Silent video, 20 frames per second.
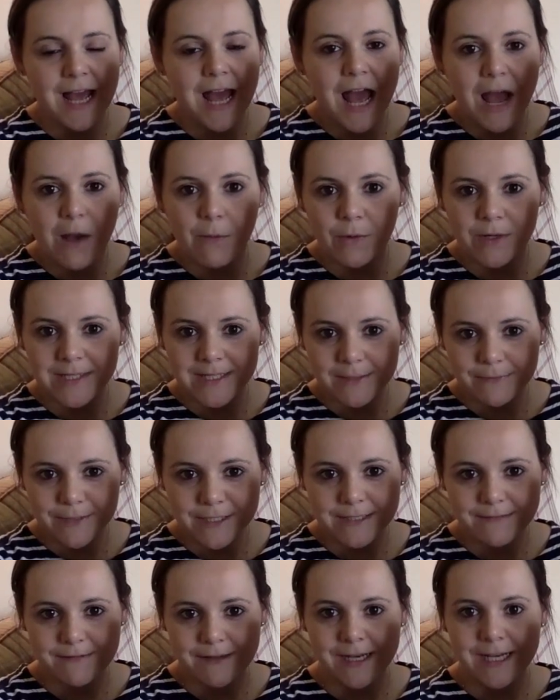And once it
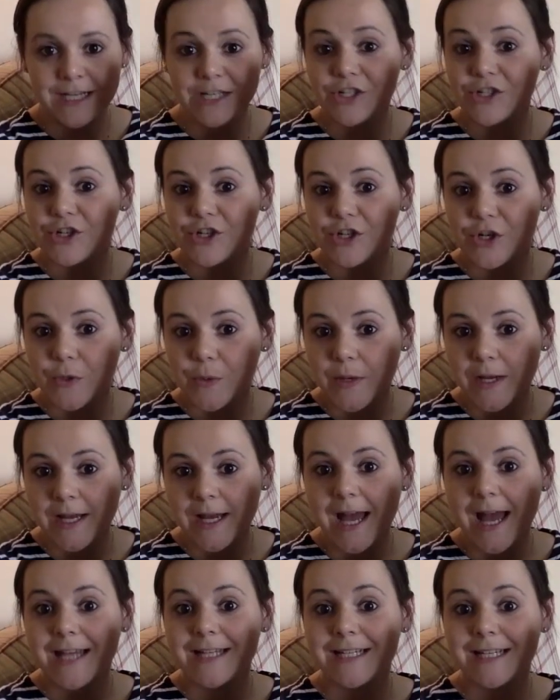was finished, Noah
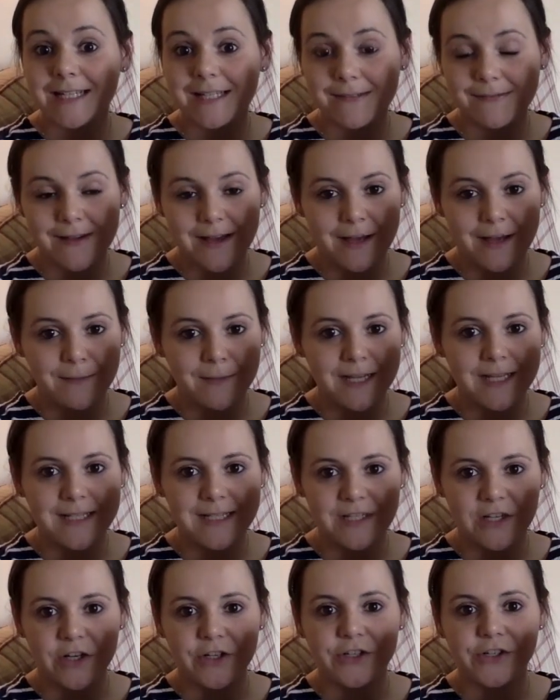and his family
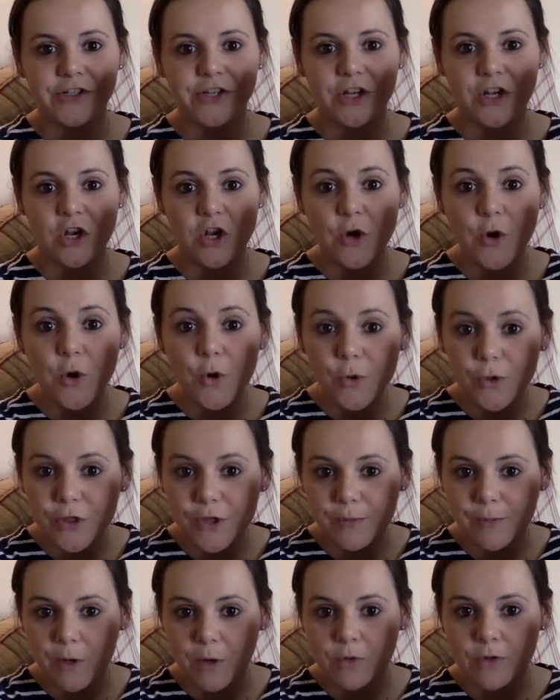started to load the
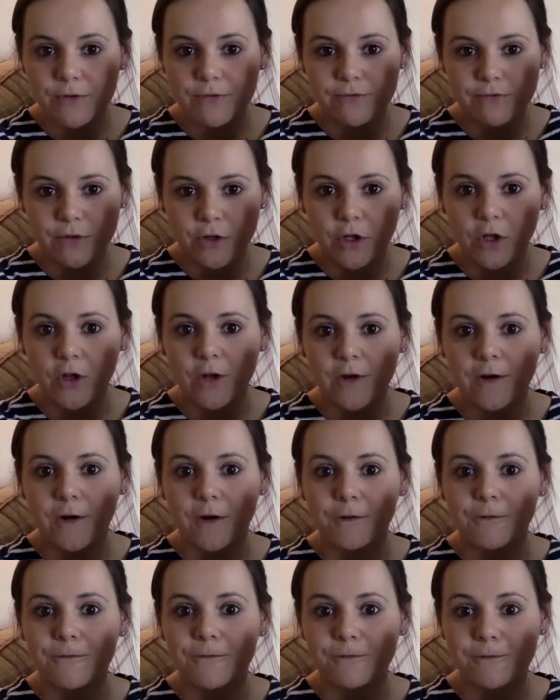boat full
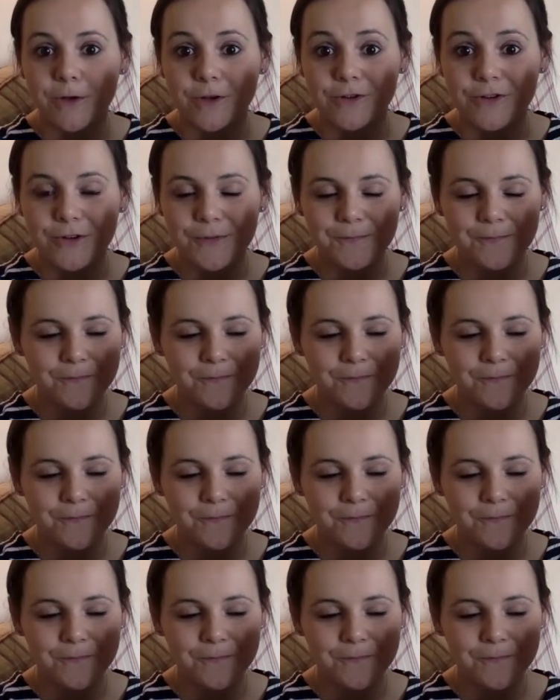of food.